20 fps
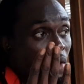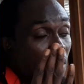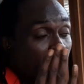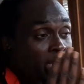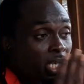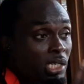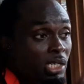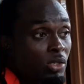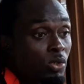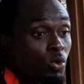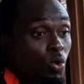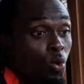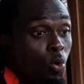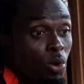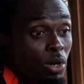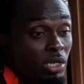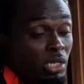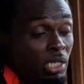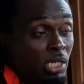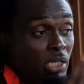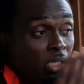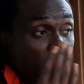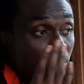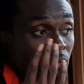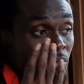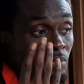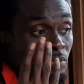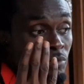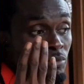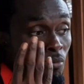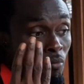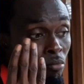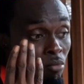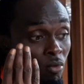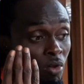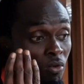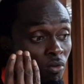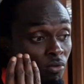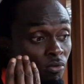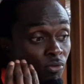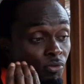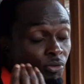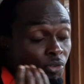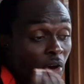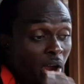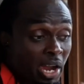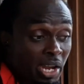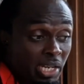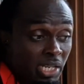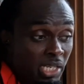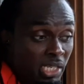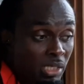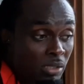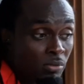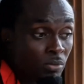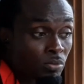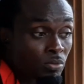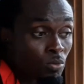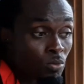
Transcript: here all day Saturday, Friday. Friday.